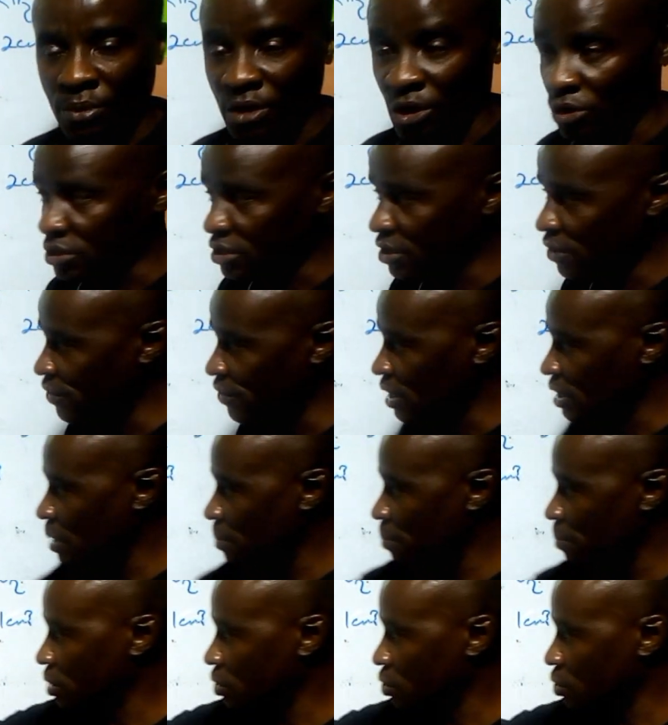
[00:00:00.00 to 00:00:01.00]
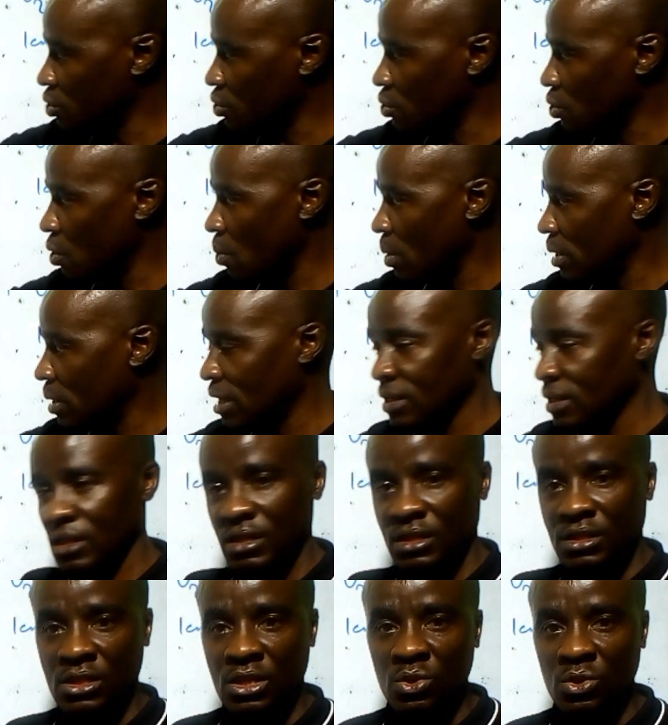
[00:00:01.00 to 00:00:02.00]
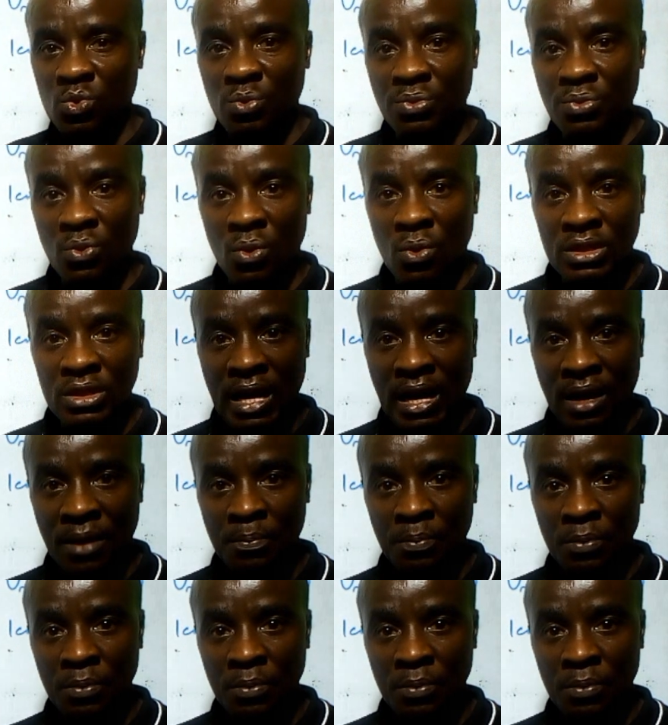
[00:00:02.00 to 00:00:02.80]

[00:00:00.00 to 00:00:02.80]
because if the temperature is lower than this, it will be water.